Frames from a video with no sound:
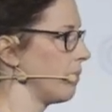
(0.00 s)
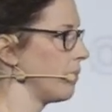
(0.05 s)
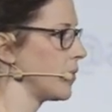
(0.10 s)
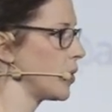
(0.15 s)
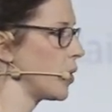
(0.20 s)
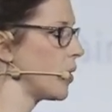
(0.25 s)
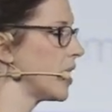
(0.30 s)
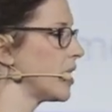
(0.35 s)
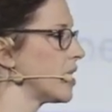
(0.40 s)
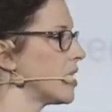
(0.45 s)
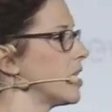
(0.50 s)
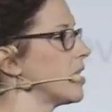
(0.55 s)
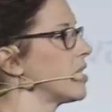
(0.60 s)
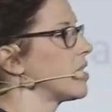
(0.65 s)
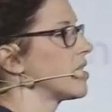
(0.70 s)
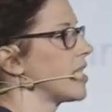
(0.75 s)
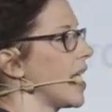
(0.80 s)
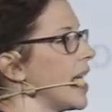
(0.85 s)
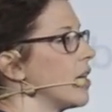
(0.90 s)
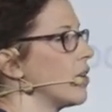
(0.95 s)
So that's the
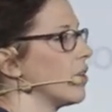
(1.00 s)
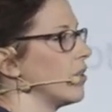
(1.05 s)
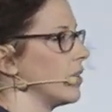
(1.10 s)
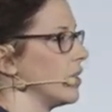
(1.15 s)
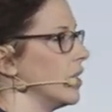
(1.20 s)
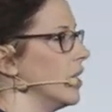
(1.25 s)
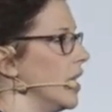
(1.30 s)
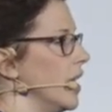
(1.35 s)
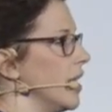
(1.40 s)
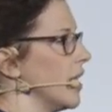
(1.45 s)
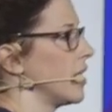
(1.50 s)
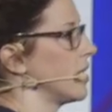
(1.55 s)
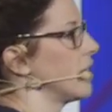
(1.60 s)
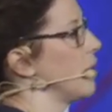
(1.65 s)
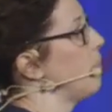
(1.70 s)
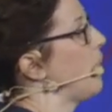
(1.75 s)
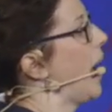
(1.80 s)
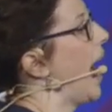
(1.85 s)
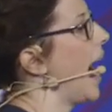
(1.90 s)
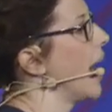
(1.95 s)
cycle, that's the
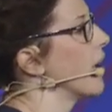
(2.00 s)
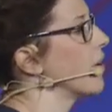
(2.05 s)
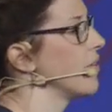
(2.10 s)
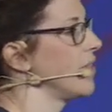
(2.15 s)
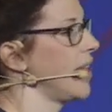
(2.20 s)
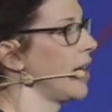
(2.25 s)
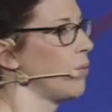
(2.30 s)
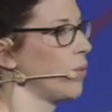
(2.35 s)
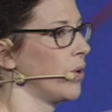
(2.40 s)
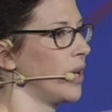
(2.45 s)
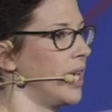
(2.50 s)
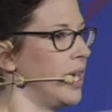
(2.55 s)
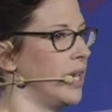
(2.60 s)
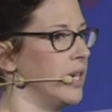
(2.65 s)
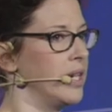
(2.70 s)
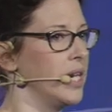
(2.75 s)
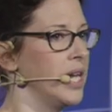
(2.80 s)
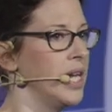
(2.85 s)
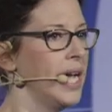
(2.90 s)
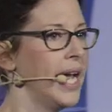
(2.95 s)
pattern that we're
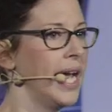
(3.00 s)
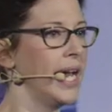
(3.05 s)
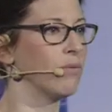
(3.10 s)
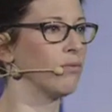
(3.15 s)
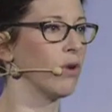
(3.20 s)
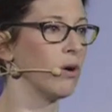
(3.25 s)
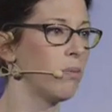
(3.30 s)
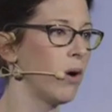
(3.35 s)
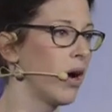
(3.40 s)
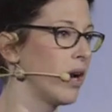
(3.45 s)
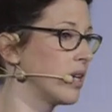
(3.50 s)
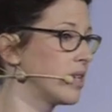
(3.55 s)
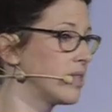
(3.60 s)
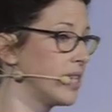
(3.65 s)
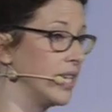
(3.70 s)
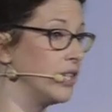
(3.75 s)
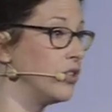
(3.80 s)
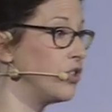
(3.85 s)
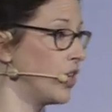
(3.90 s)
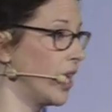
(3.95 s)
in in robotics
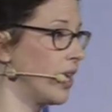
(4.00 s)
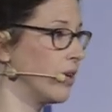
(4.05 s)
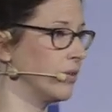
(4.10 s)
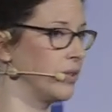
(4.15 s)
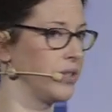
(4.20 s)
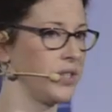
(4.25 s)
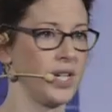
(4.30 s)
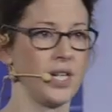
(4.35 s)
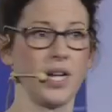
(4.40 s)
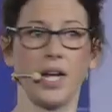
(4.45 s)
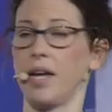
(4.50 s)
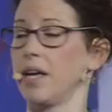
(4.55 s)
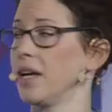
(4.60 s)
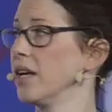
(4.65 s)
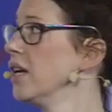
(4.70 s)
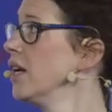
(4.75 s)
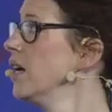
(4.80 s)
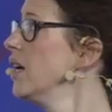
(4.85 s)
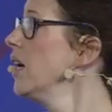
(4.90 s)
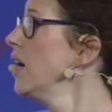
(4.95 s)
in general
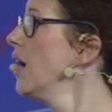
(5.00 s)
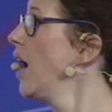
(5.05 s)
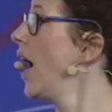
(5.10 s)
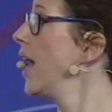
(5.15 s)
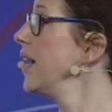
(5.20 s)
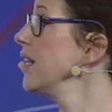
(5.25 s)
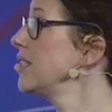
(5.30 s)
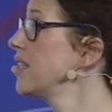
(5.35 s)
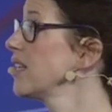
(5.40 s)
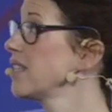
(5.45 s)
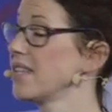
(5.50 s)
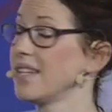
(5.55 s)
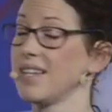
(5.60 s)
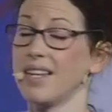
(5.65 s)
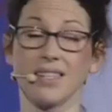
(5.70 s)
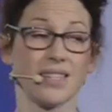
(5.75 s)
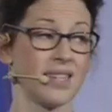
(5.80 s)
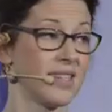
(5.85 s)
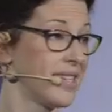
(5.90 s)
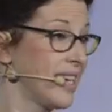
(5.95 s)
today. And it doesn't
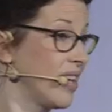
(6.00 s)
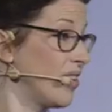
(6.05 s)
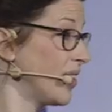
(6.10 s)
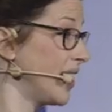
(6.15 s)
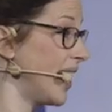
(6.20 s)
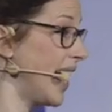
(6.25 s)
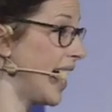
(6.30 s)
necessarily